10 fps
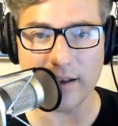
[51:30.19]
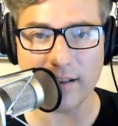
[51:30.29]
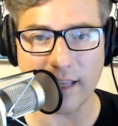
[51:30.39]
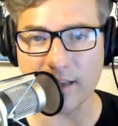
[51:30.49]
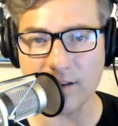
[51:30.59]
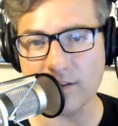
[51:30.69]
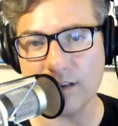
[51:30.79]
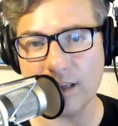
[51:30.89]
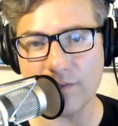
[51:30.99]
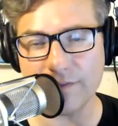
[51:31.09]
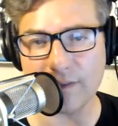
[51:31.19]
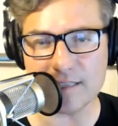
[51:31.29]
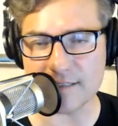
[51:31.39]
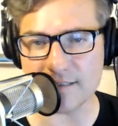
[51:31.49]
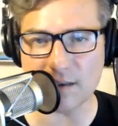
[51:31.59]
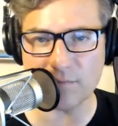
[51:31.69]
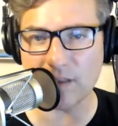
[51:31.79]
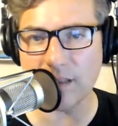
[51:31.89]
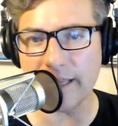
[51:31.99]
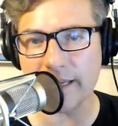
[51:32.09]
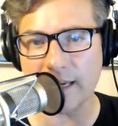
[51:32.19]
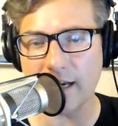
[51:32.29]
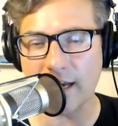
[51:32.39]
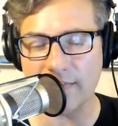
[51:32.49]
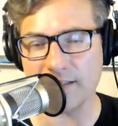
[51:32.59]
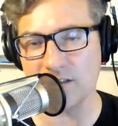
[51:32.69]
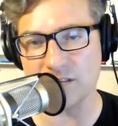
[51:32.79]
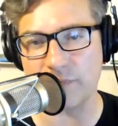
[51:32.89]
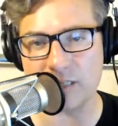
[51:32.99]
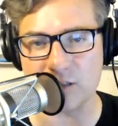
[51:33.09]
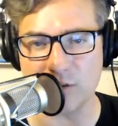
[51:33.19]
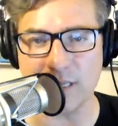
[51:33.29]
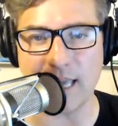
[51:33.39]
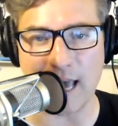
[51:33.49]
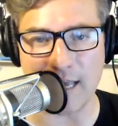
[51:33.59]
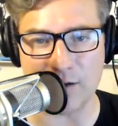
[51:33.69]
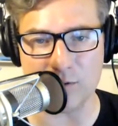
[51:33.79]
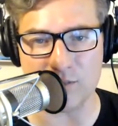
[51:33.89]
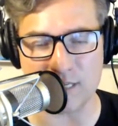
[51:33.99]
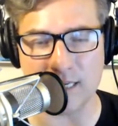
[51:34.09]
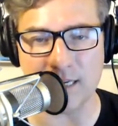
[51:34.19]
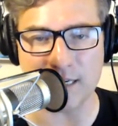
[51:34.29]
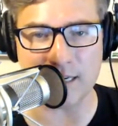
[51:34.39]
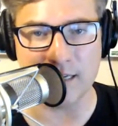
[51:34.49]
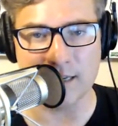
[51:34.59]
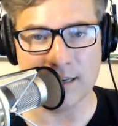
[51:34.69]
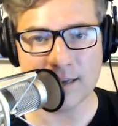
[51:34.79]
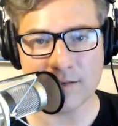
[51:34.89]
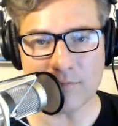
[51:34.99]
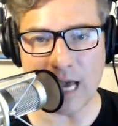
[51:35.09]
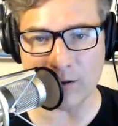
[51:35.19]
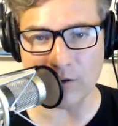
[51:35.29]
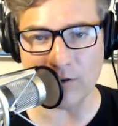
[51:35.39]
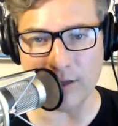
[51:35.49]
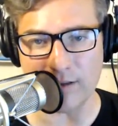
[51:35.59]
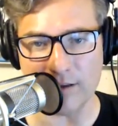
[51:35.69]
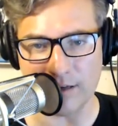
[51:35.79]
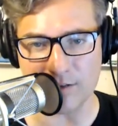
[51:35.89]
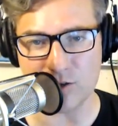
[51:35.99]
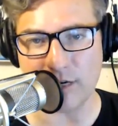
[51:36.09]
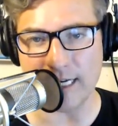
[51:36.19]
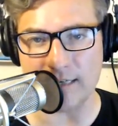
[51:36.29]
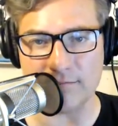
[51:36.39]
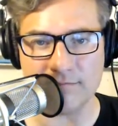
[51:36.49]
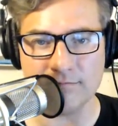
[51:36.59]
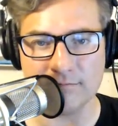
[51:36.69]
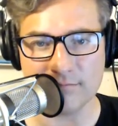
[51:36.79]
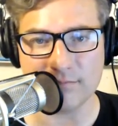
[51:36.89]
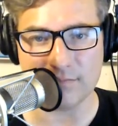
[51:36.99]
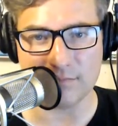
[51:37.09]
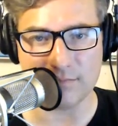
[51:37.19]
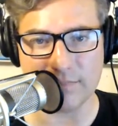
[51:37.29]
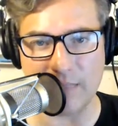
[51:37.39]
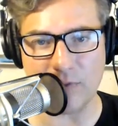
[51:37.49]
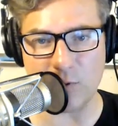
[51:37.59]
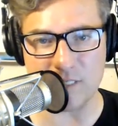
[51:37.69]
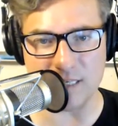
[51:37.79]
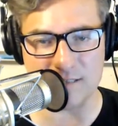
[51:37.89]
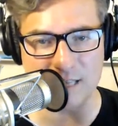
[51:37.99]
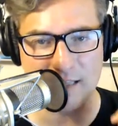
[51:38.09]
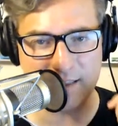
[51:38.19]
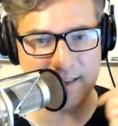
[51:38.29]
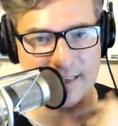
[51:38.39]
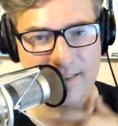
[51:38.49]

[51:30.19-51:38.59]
Like if it's something like I think there's a picture with a guy who's a model train enthusiast on the in